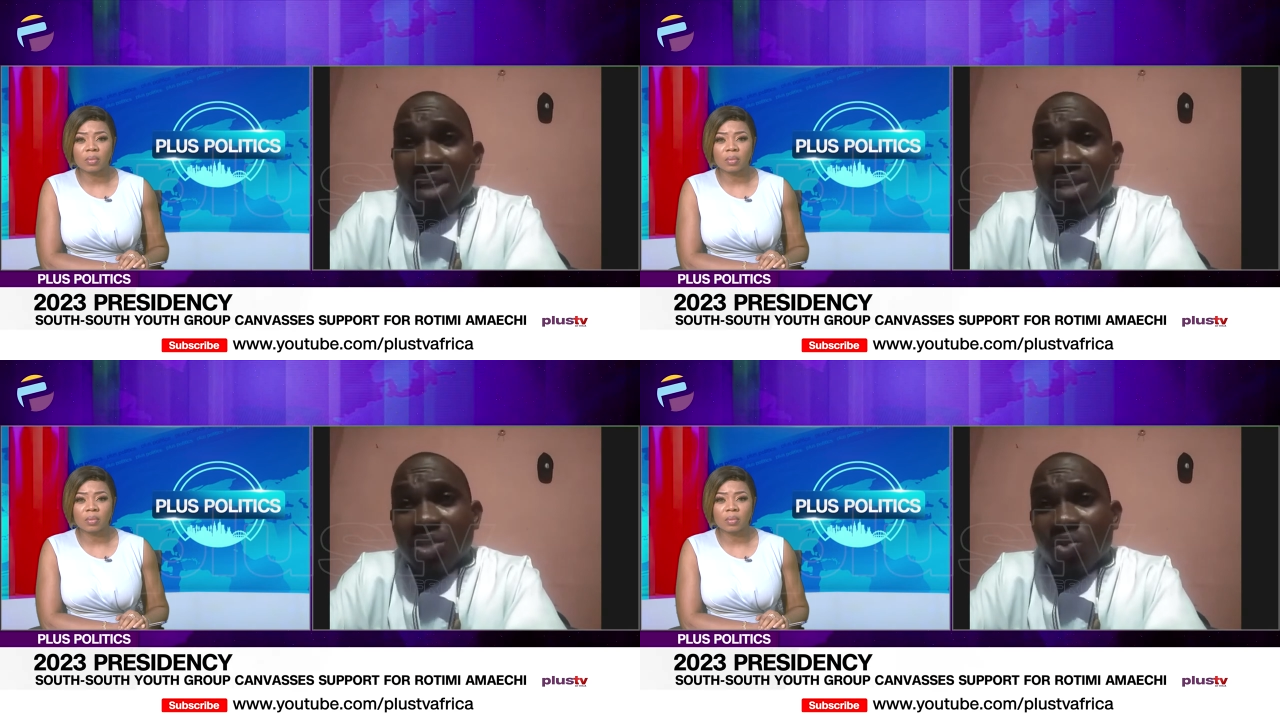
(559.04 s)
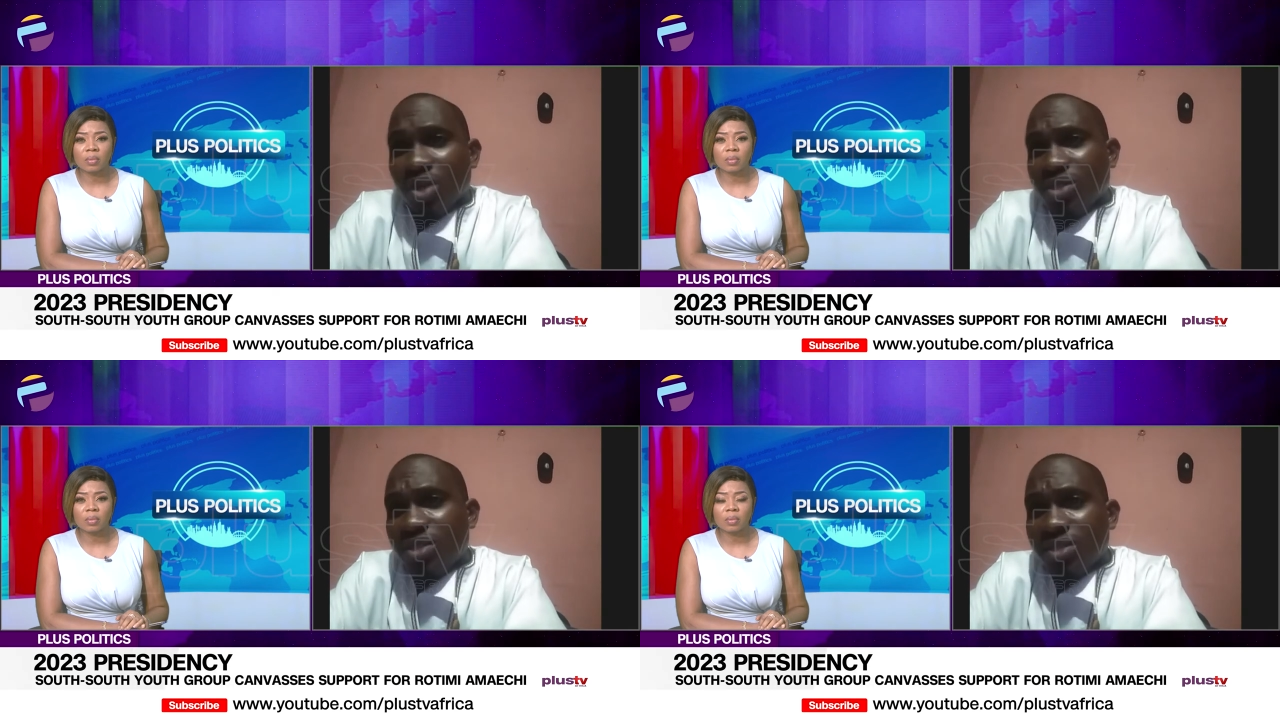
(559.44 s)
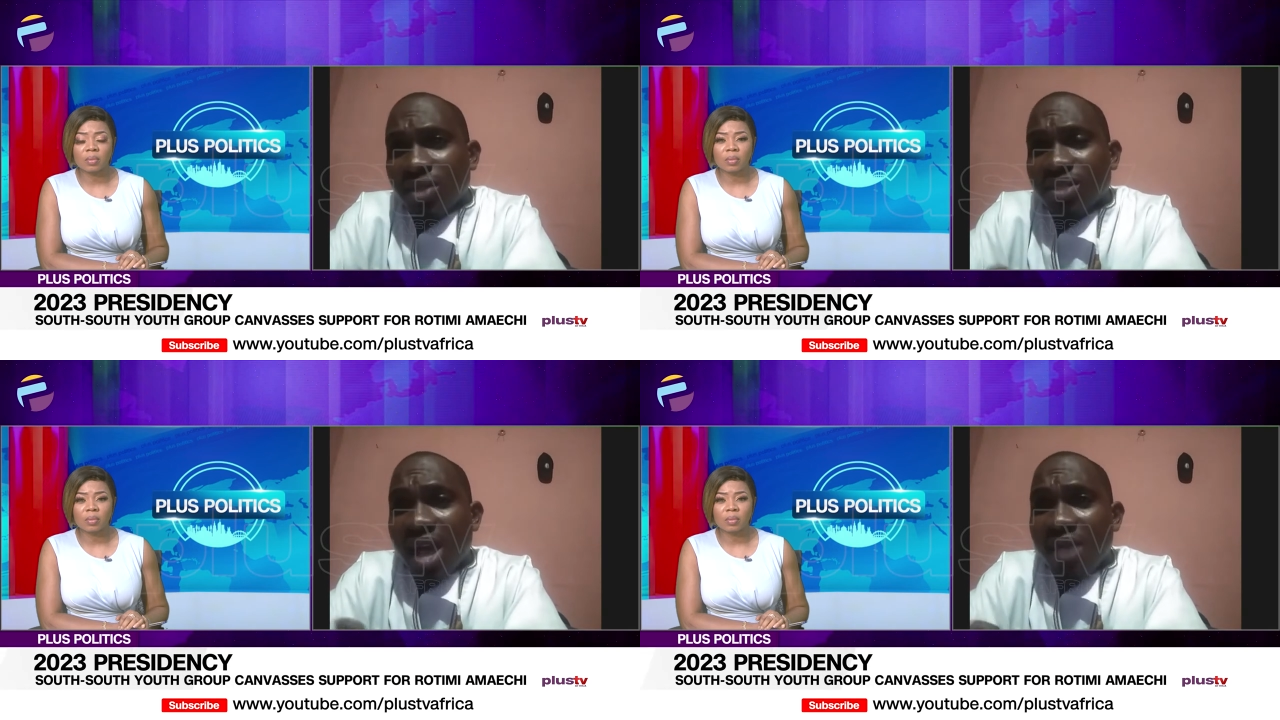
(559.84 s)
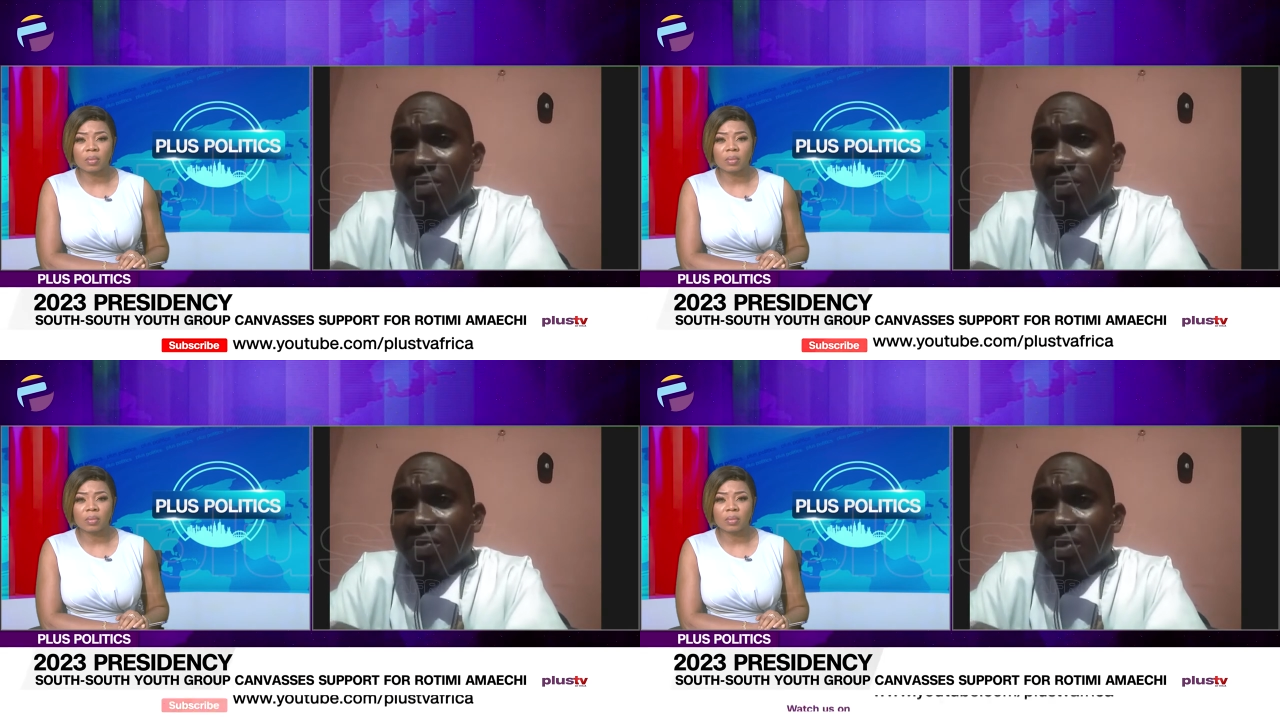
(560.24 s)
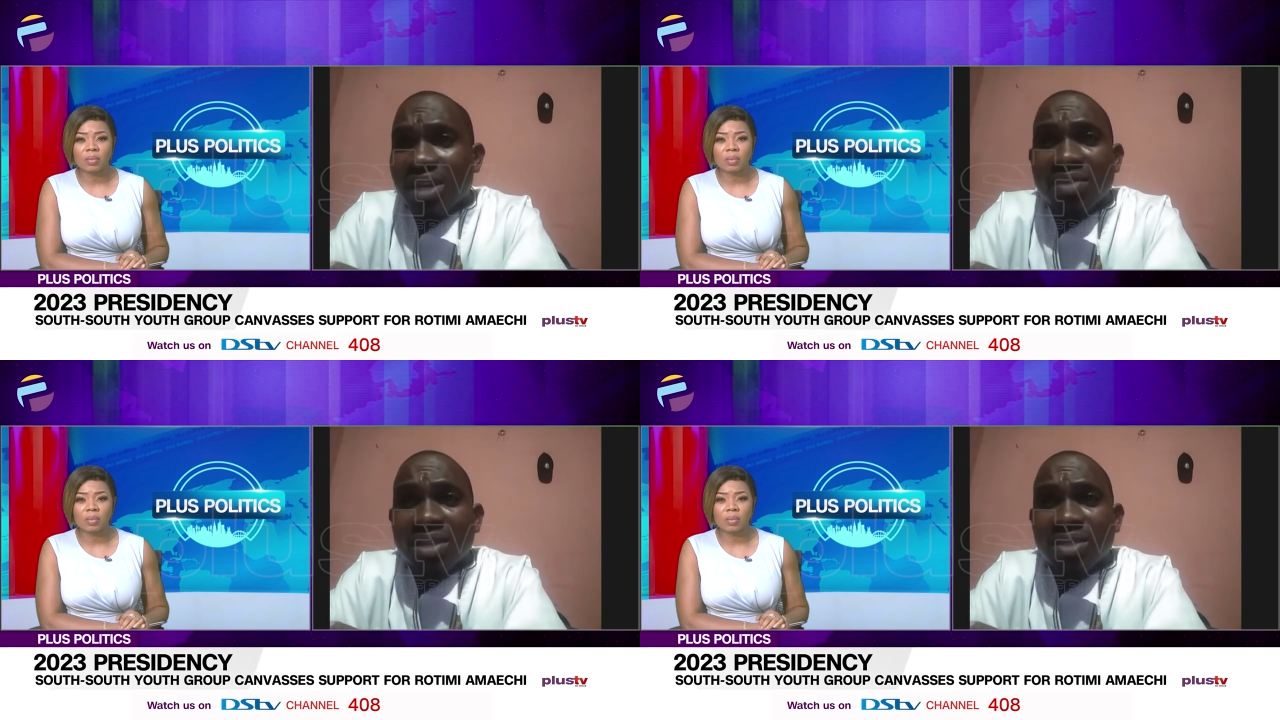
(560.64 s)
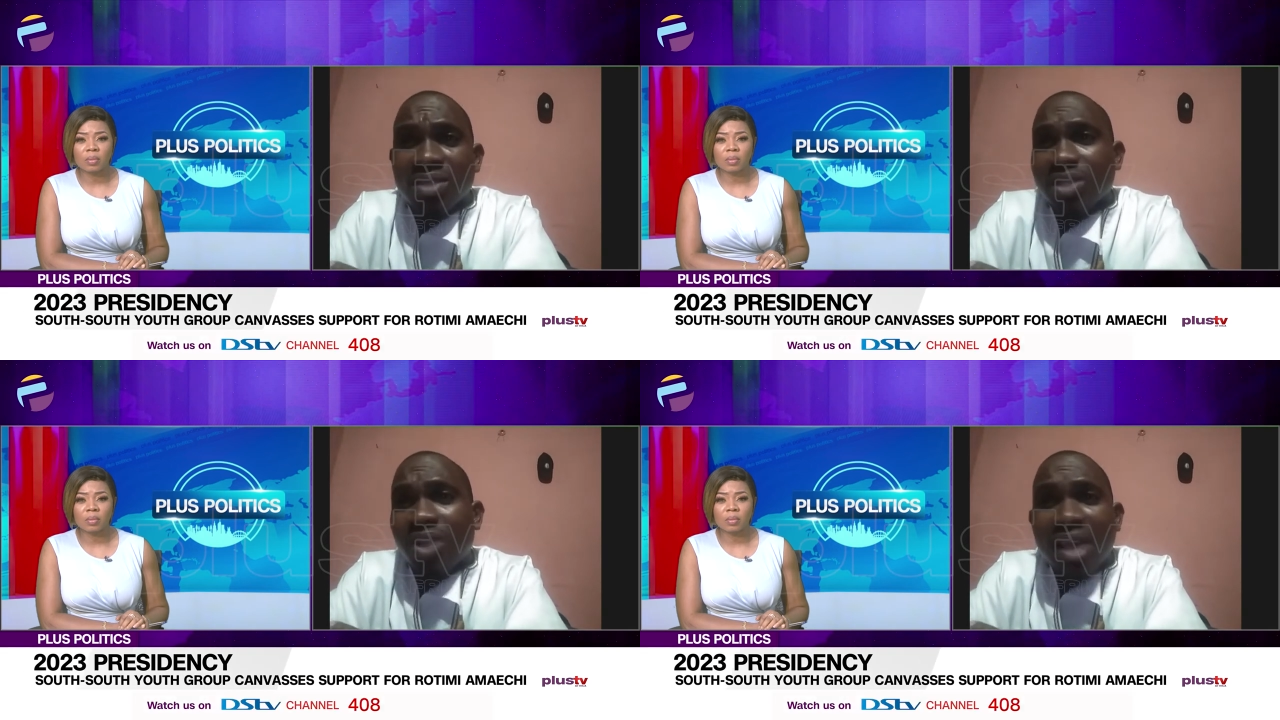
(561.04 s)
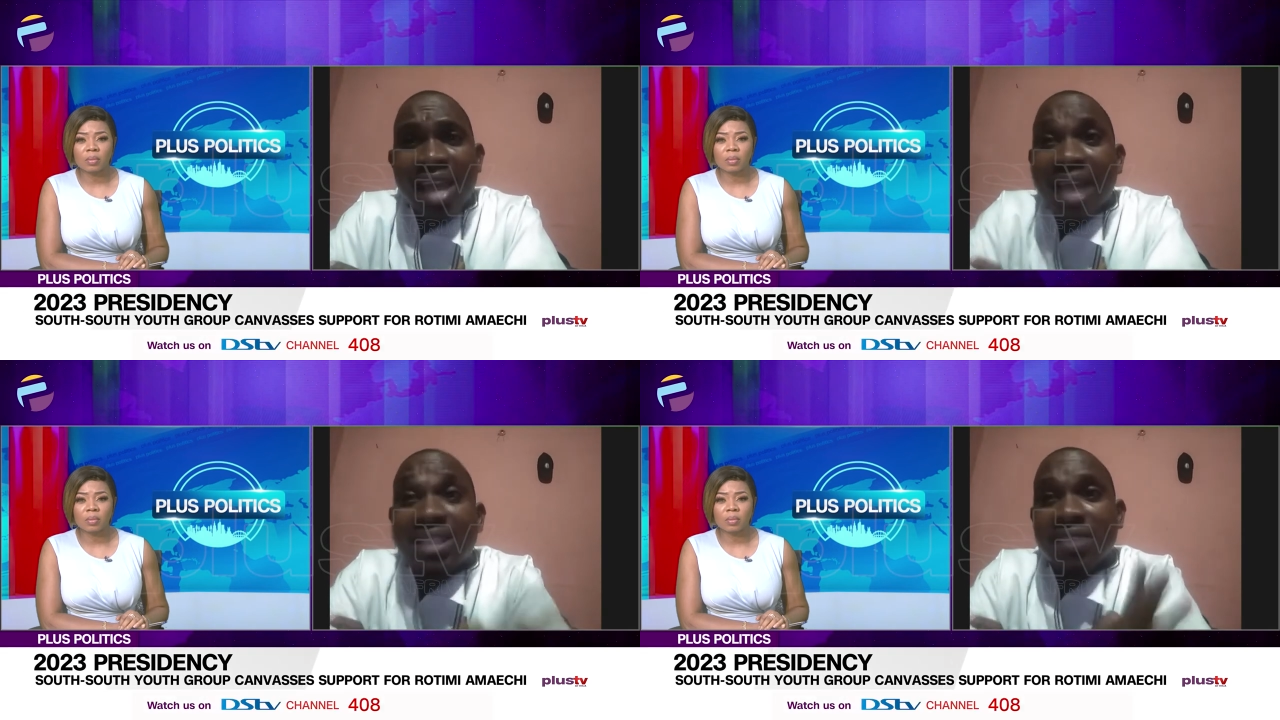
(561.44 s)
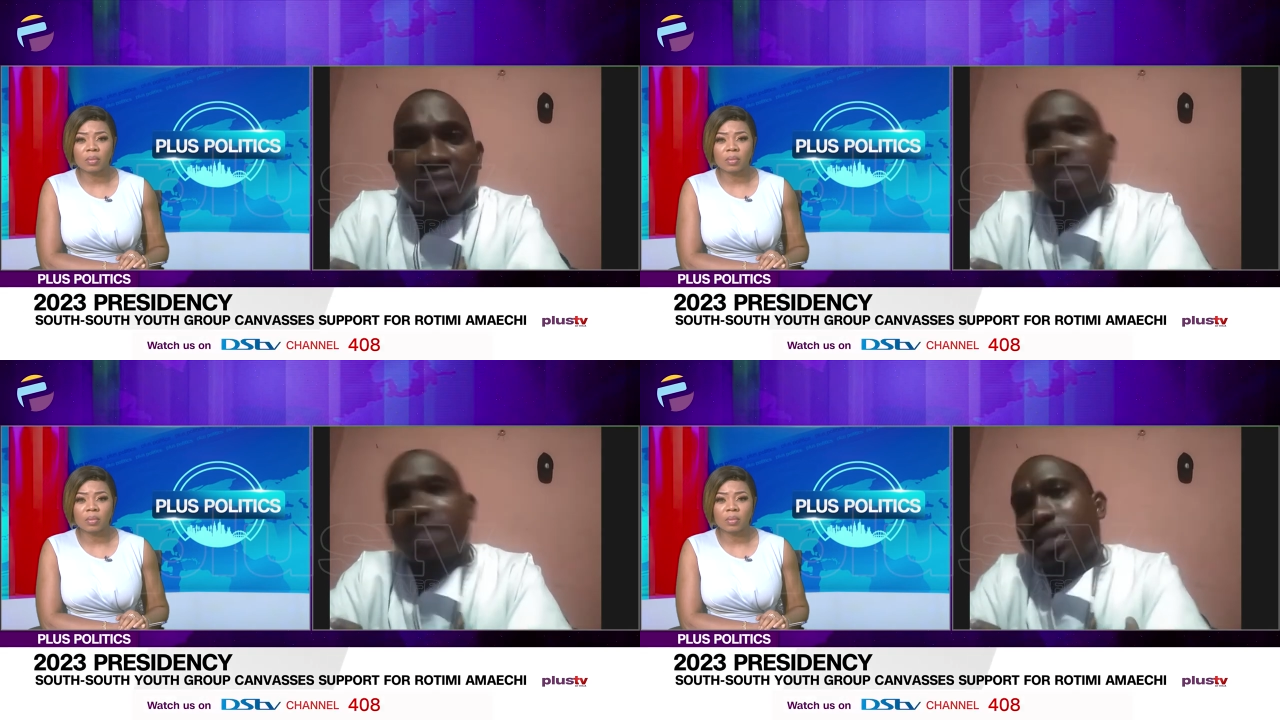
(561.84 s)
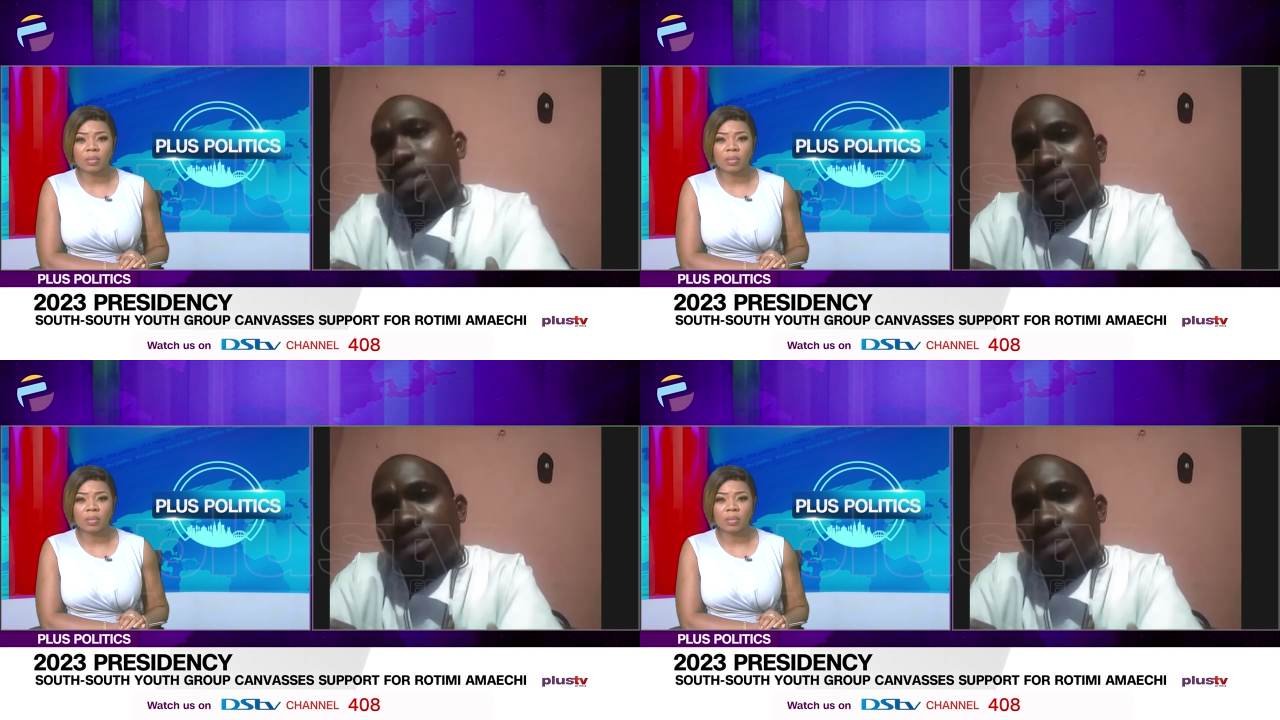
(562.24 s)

Speaker 1: it is worth, don't have any don't, don't hate investment.